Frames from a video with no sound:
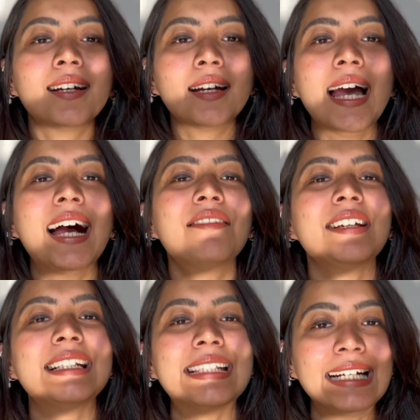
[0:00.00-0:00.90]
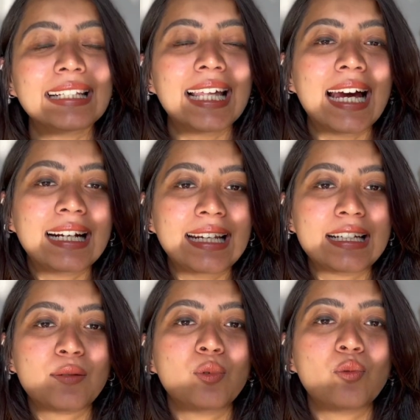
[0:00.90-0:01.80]
Having said that,
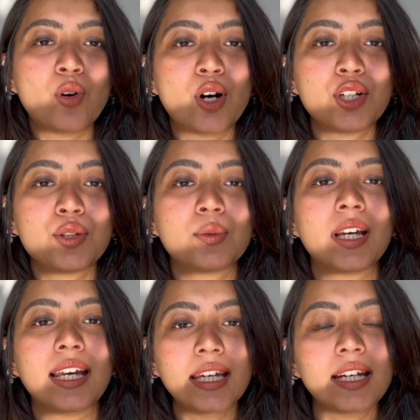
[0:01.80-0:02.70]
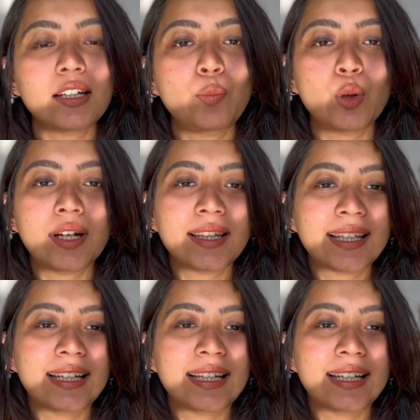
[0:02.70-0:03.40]
let's move on to the eighth book in the